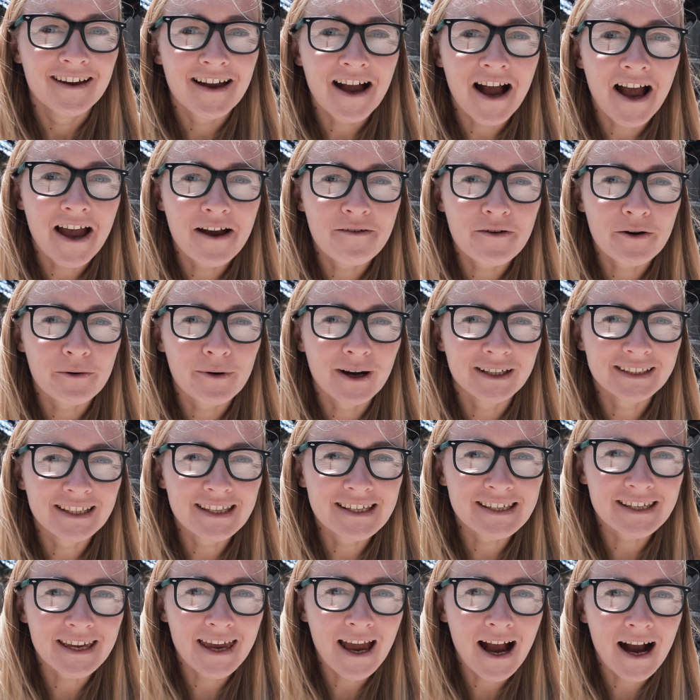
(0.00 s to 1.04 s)
Hi everyone,
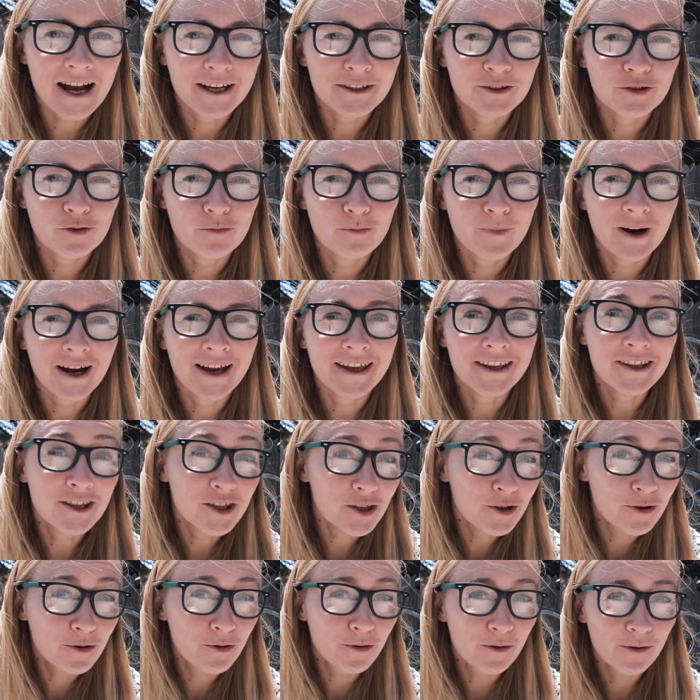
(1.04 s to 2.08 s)
and say hi to my
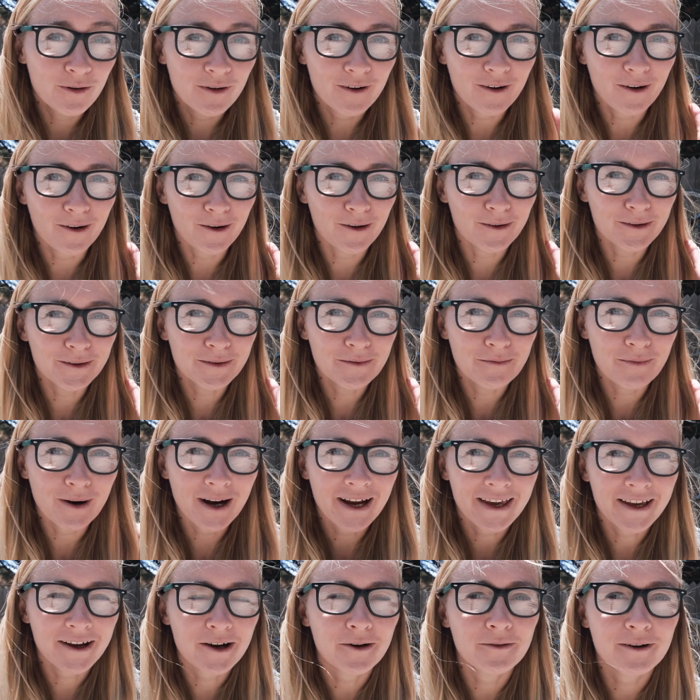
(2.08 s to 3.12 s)
new old
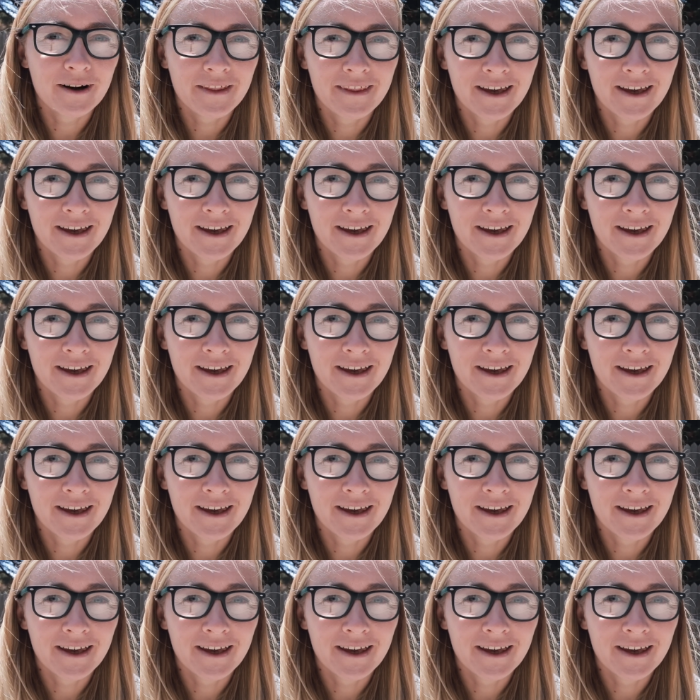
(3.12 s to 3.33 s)
bike over